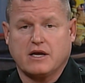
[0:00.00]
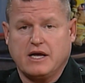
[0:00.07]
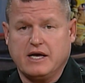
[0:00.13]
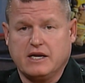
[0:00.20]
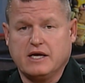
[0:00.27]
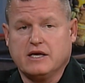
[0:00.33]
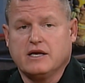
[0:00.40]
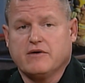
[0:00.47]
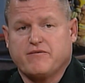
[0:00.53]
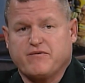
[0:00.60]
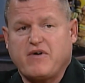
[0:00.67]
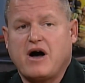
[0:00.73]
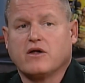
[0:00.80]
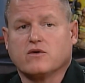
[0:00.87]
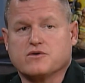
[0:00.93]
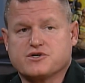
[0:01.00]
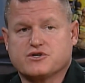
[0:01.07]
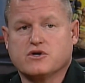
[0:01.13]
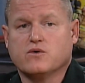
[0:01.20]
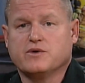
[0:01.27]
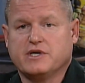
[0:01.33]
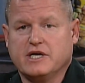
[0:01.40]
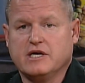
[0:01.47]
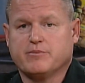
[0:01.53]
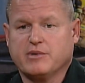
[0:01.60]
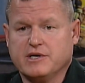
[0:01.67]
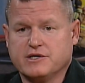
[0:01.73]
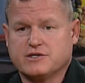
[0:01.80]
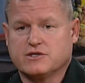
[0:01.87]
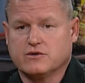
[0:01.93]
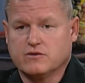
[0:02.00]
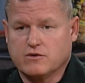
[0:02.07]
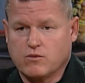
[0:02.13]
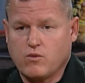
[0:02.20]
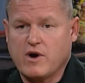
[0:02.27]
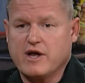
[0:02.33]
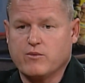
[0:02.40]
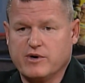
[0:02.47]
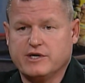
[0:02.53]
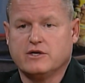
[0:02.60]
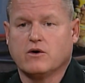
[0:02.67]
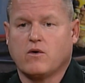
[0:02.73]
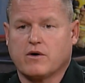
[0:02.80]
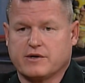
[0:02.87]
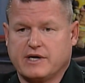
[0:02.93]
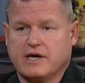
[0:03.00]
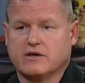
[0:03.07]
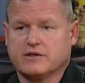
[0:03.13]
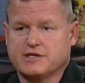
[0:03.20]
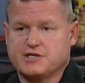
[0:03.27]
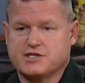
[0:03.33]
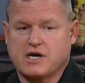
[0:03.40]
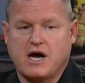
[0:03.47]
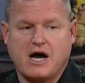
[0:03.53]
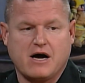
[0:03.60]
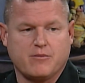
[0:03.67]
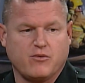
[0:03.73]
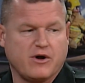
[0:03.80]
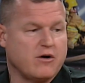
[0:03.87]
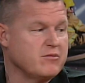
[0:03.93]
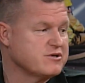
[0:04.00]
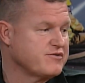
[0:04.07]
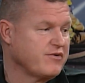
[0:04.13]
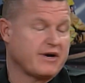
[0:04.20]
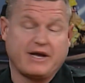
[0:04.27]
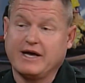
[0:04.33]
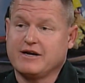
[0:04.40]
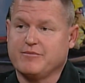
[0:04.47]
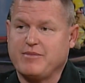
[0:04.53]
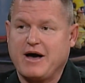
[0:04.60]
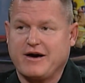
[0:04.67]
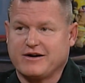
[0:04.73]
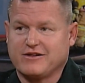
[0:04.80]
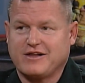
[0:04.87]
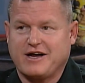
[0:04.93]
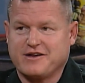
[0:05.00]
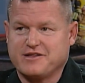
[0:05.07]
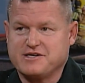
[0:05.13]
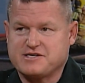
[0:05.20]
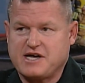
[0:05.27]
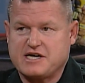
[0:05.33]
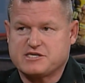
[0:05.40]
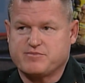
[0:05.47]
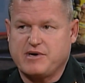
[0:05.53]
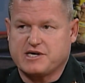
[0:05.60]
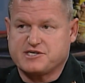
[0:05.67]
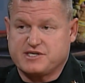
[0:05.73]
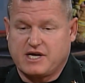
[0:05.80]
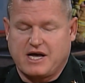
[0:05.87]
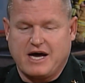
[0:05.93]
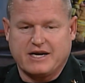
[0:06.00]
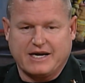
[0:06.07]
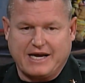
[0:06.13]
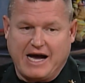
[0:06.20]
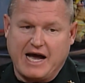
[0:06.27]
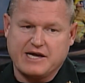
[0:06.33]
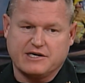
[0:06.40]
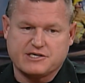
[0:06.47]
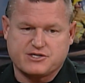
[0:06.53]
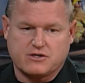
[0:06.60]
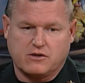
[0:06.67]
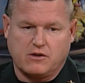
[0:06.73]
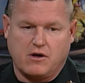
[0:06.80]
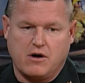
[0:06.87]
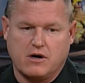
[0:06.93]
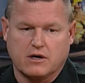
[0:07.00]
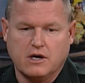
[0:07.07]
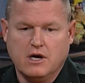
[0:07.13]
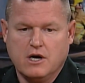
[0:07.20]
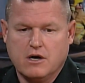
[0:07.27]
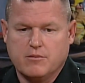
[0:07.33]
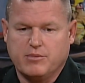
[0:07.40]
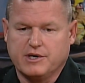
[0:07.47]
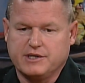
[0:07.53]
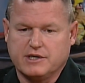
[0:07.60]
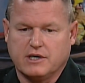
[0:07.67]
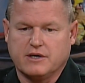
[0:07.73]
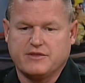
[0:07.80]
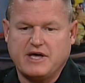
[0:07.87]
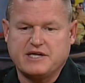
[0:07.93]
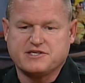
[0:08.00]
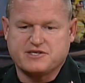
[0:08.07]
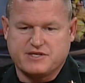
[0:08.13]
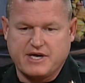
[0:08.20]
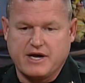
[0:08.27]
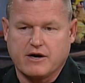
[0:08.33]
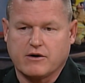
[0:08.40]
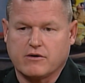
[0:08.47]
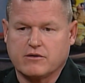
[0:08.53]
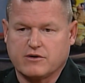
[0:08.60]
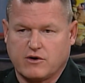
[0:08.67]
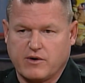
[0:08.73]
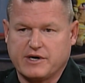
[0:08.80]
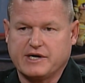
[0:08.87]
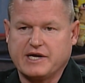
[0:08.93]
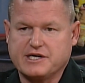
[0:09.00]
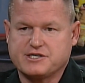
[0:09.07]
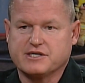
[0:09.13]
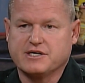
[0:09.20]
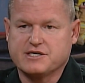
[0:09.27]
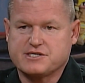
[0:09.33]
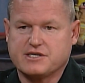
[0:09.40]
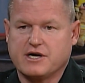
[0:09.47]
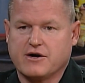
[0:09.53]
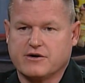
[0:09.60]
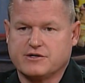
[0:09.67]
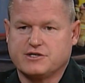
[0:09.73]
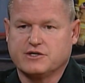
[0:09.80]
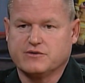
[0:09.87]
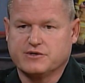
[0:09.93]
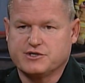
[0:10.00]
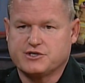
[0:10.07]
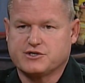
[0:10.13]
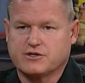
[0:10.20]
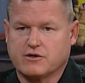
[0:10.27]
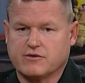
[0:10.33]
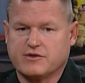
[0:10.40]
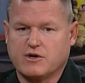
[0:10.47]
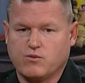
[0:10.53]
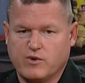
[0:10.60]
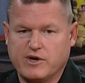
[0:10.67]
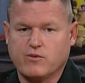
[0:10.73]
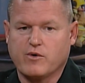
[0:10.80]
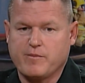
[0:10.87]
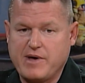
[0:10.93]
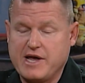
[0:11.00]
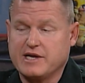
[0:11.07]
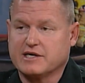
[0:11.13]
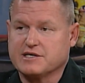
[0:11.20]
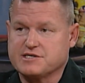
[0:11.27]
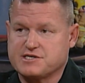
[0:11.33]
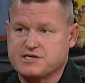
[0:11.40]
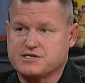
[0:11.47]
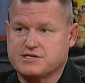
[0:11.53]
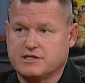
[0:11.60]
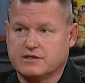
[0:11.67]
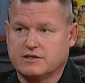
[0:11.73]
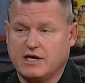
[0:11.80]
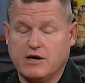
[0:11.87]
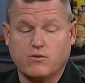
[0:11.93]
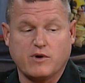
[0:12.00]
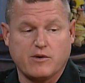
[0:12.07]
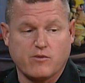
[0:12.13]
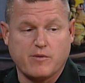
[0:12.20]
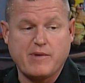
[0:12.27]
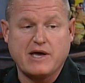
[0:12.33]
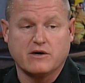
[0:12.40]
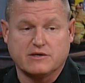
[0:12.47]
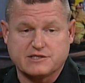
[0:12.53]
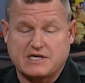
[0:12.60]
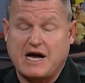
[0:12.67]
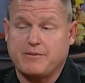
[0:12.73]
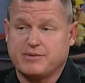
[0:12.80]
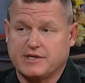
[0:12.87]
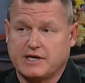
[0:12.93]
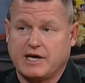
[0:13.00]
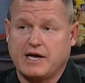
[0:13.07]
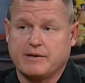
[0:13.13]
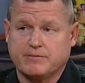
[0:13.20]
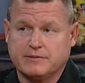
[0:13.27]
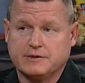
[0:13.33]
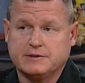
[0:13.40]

It follows so deep into the way we do our daily job, we almost forget about a lot of these aspects that kind of guide us along. But that's there, accreditation is there to ensure that we remain consistent and we remain on top of the game.